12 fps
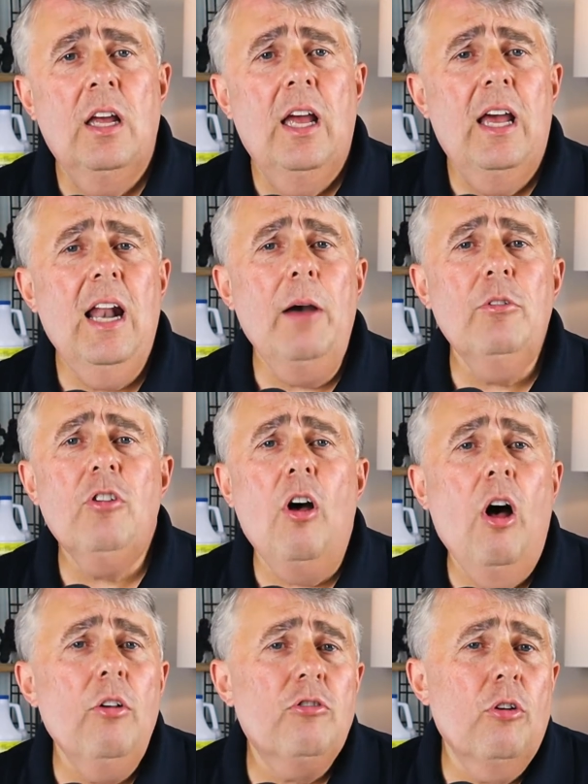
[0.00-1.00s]
And I would
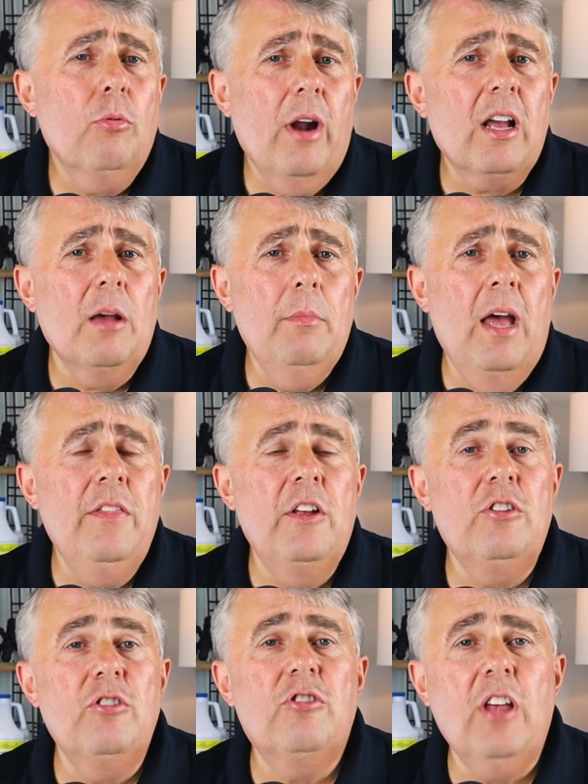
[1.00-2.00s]
also recommend
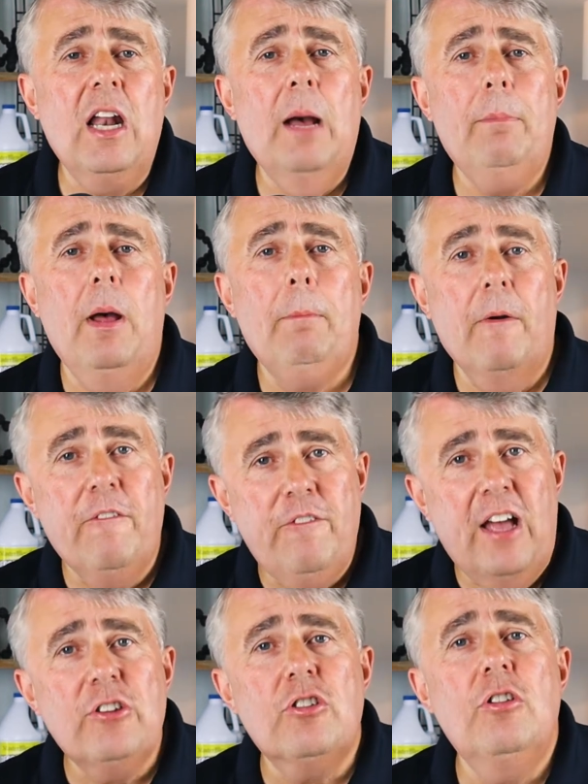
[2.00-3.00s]
that you set up a
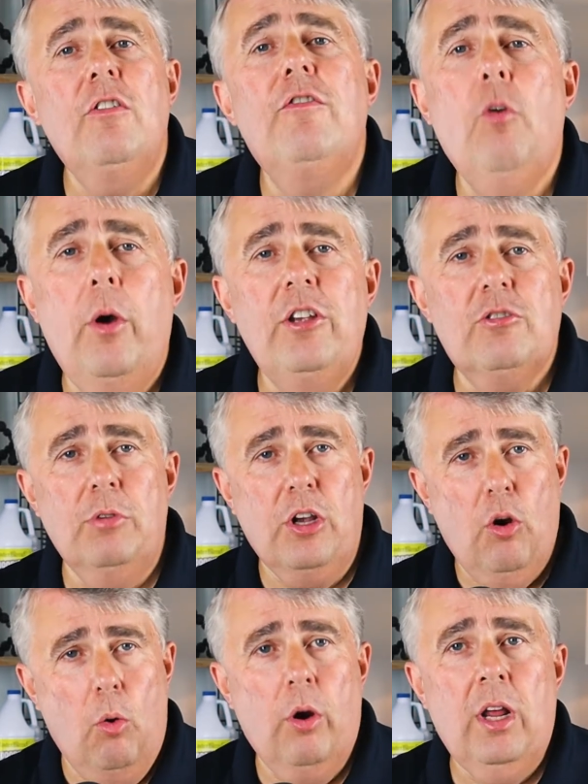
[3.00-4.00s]
professional voice
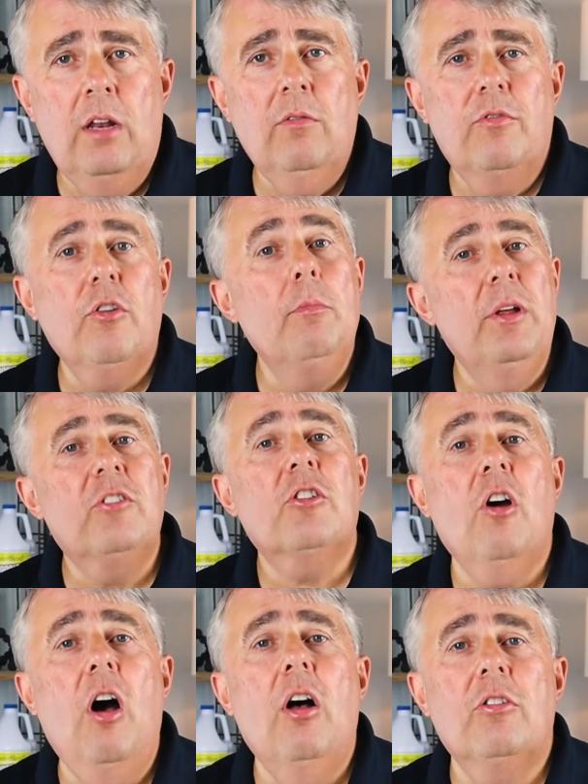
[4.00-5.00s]
recording for missed
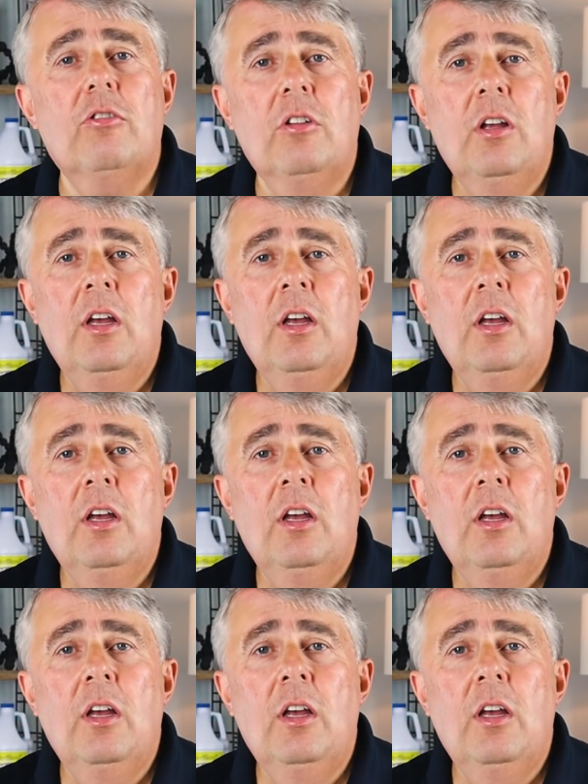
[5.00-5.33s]
calls.